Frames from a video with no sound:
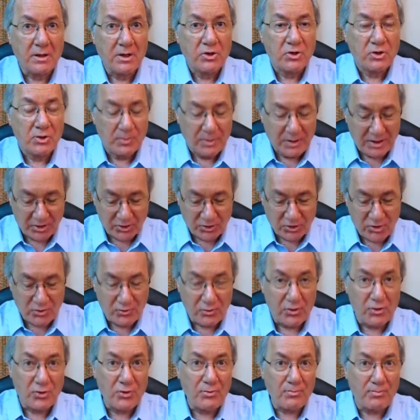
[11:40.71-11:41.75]
to be a
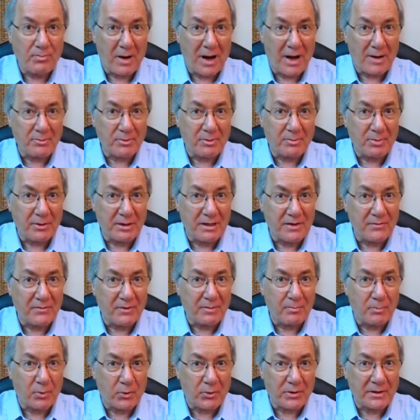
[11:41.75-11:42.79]
true Bible believing,
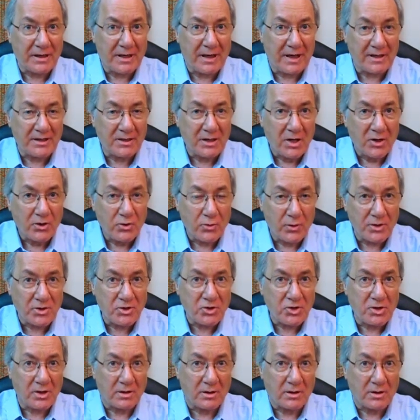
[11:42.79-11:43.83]
born again
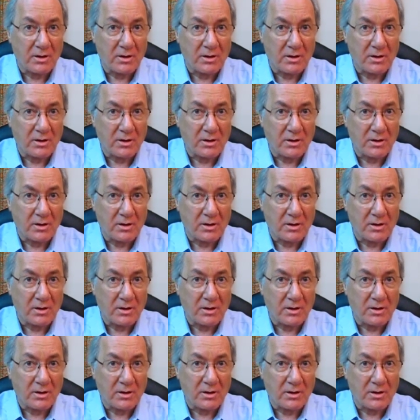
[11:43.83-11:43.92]
Christian.